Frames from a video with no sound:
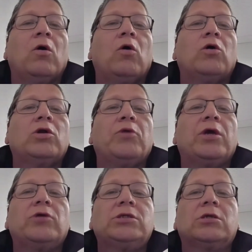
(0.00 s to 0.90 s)
Or do we
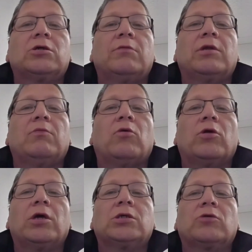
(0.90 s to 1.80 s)
increase the term of the
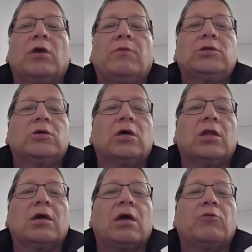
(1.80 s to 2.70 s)
mortgage agreement to
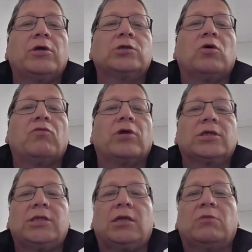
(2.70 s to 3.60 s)
collect arrears over
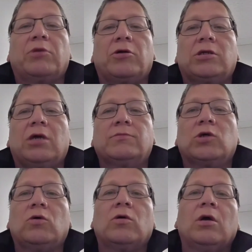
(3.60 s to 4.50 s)
extended period of time?
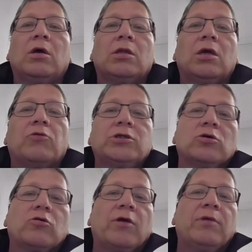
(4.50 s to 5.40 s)
So the
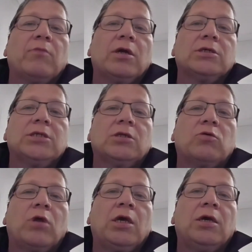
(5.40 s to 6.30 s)
original agreement might have said
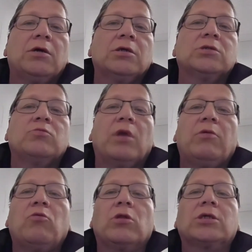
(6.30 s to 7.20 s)
20 years,
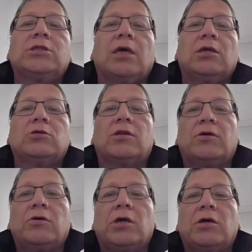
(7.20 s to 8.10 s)
maybe we'll extend it to
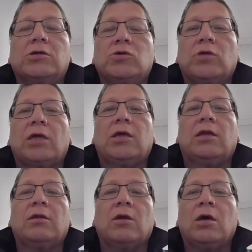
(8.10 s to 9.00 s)
30 years so that
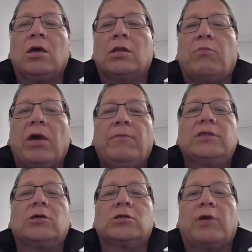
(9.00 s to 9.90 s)
then the
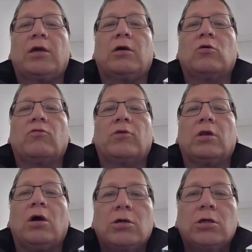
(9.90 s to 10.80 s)
payments are spread out over
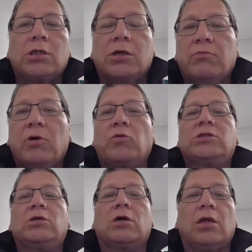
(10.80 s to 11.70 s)
a longer term, but we
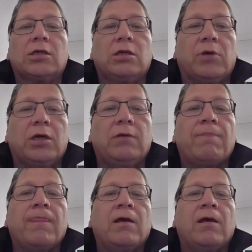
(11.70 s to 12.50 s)
still collect the money.